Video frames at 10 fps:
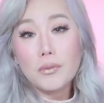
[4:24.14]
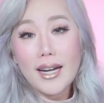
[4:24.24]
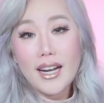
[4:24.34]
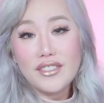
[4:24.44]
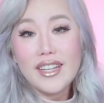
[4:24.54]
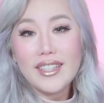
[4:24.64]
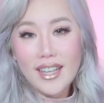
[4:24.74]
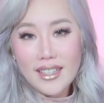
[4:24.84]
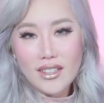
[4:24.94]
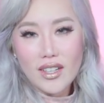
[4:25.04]

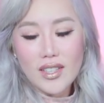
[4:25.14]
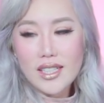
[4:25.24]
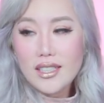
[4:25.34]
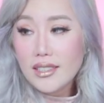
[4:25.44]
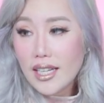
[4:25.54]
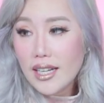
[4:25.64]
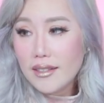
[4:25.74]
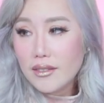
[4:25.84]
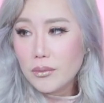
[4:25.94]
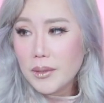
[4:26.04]
$109,
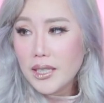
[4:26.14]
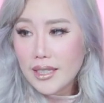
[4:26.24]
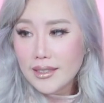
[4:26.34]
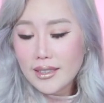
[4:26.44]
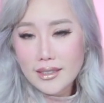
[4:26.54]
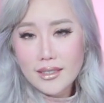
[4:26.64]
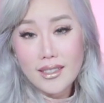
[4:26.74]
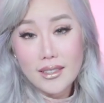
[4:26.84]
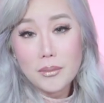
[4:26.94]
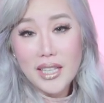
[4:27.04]
and to me, I think it's a
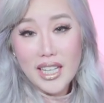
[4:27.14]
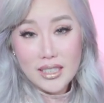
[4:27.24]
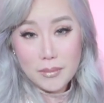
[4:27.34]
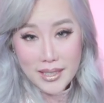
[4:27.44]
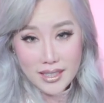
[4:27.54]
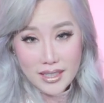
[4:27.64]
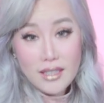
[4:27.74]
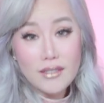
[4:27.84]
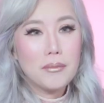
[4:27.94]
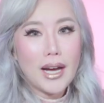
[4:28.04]
little bit
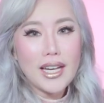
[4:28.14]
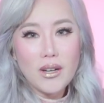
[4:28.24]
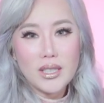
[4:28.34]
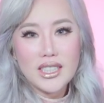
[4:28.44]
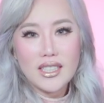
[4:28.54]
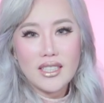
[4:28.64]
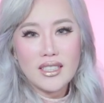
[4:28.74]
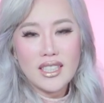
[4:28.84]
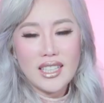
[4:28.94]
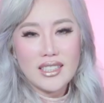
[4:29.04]
expensive. My
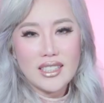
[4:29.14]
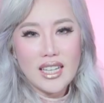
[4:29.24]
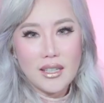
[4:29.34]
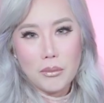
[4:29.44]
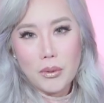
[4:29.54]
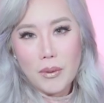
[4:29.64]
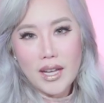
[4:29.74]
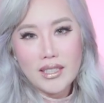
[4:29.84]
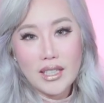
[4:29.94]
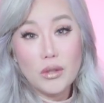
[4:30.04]
concern is that number
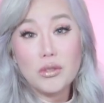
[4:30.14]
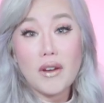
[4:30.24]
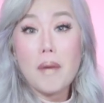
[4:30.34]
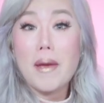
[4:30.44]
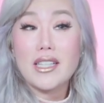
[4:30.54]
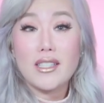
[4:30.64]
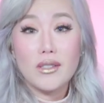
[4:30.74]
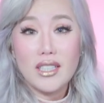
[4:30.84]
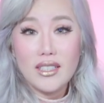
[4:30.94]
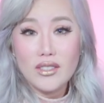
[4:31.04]
one, it looks very
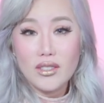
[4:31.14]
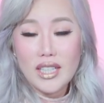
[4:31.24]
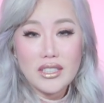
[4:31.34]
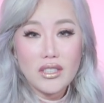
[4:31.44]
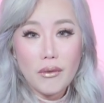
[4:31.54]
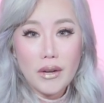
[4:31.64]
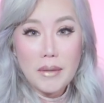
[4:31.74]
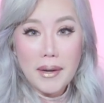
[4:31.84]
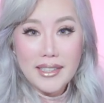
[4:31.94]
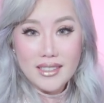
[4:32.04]
masculine, so that's not
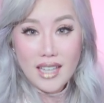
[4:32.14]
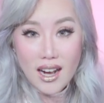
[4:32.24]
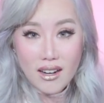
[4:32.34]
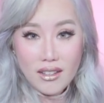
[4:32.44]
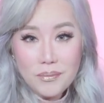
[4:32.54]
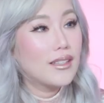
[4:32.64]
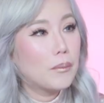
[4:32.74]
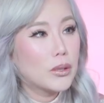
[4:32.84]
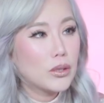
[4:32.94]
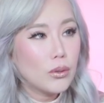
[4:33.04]
really my style.
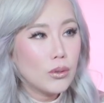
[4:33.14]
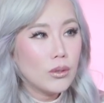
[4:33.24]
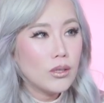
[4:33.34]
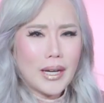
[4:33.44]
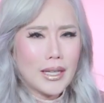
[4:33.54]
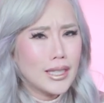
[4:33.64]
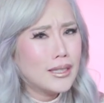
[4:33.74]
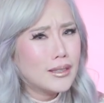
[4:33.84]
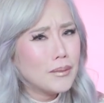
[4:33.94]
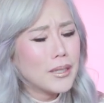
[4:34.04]
Number two, I'm a
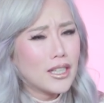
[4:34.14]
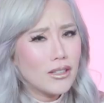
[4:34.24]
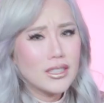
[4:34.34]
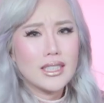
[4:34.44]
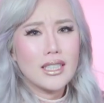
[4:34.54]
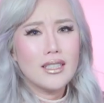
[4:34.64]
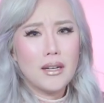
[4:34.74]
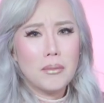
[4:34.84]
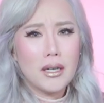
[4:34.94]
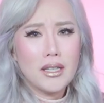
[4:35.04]
little bit concerned
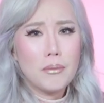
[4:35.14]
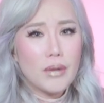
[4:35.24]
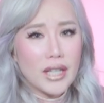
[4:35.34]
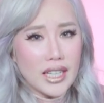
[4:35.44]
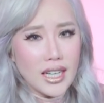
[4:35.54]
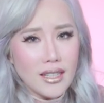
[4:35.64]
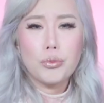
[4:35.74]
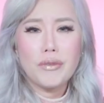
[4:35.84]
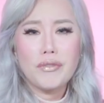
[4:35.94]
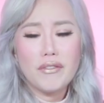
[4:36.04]
about it breaking.
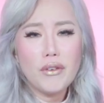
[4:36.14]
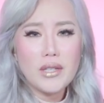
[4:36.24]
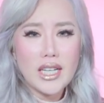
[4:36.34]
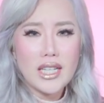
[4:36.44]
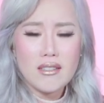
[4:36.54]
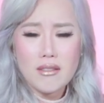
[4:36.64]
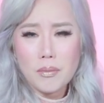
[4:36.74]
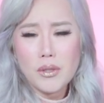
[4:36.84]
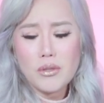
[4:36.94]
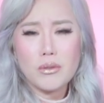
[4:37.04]
With a phone case, it's
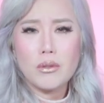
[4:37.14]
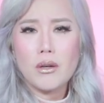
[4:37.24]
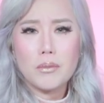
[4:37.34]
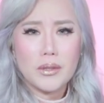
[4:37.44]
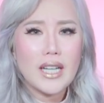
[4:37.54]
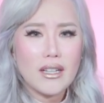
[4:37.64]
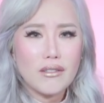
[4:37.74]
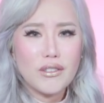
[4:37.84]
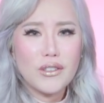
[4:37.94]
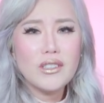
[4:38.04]
supposed to protect
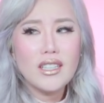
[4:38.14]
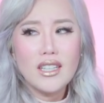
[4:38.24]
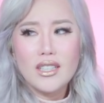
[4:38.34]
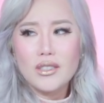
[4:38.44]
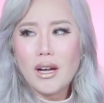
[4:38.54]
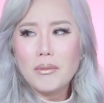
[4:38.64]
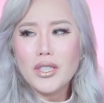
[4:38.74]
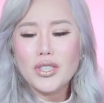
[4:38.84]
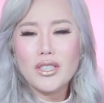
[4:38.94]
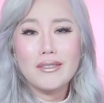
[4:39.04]
your phone. So I'm
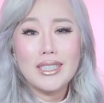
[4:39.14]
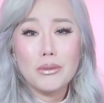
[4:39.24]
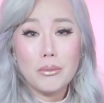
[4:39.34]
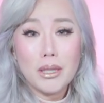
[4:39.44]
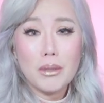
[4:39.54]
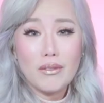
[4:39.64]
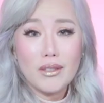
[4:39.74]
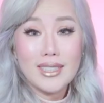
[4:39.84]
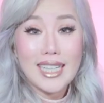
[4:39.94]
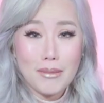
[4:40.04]
not sure if this will make me
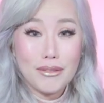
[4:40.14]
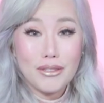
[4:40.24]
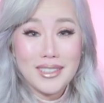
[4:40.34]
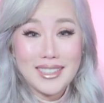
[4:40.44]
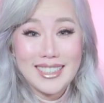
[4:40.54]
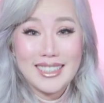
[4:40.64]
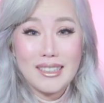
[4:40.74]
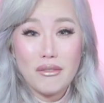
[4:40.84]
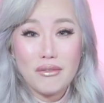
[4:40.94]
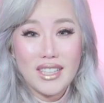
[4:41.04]
feel like my phone is in
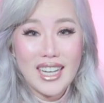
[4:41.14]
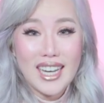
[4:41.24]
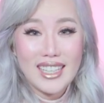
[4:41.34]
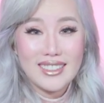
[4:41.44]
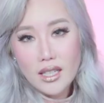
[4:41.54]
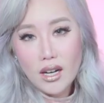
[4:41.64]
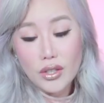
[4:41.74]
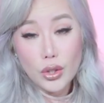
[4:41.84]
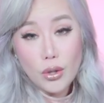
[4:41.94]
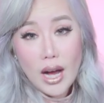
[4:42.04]
safe like hands.
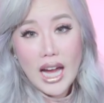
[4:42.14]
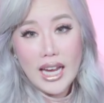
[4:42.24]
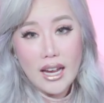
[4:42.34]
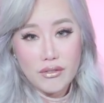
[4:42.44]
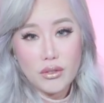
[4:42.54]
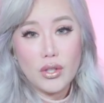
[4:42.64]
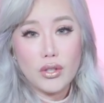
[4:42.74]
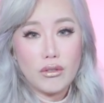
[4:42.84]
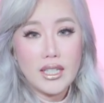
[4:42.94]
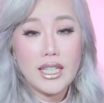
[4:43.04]
Although I have to
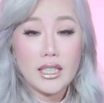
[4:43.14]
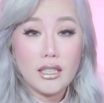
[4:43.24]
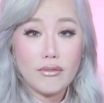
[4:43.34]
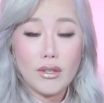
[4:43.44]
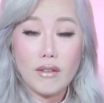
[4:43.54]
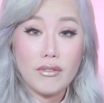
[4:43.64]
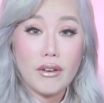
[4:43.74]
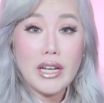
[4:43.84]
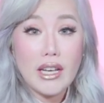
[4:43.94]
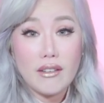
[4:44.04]
agree that if you are a
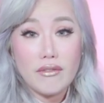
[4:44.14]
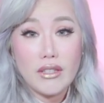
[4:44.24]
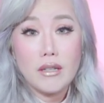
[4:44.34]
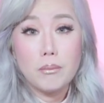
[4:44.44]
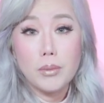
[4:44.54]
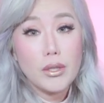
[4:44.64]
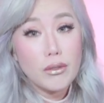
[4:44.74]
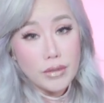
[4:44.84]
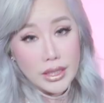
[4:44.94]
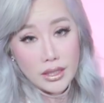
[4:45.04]
very heavy book
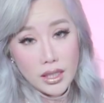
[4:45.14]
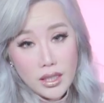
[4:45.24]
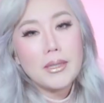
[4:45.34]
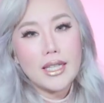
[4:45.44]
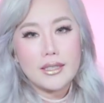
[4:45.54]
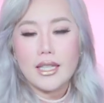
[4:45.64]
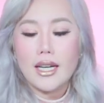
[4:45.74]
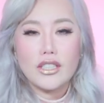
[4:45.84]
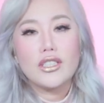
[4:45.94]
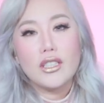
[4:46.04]
reader, that's
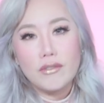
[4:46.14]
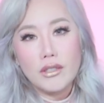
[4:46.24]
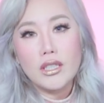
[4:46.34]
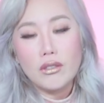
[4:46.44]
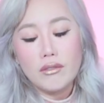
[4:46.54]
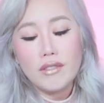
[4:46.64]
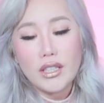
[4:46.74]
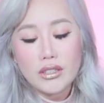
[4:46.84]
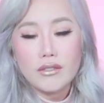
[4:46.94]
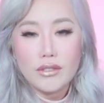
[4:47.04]
like actually a really good
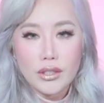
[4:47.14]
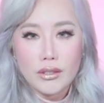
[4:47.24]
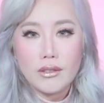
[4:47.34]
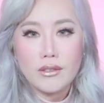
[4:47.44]
invention for you.